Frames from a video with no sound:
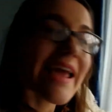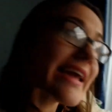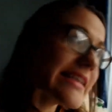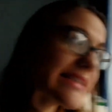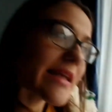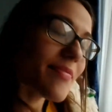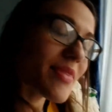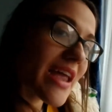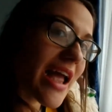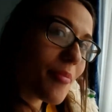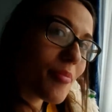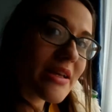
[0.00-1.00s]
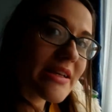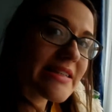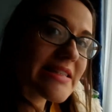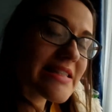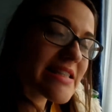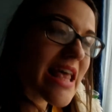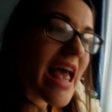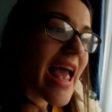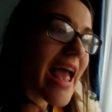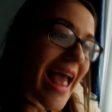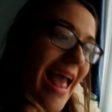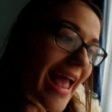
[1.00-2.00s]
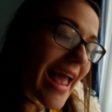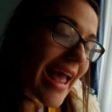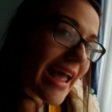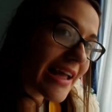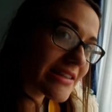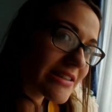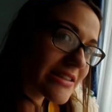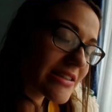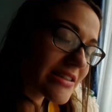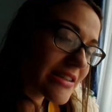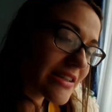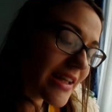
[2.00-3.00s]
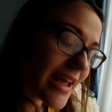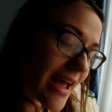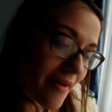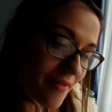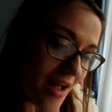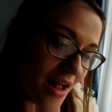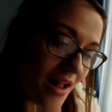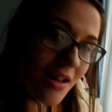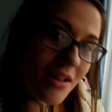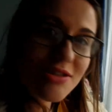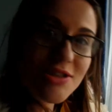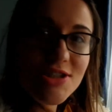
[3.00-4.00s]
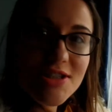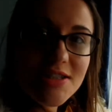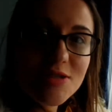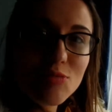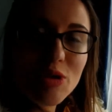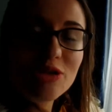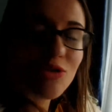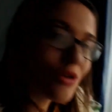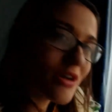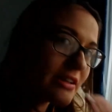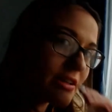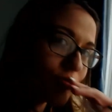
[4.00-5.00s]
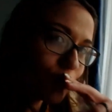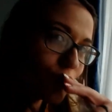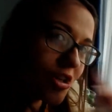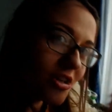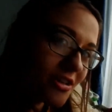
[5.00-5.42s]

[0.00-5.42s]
in case something happens, and yeah, I'll just speak to you later.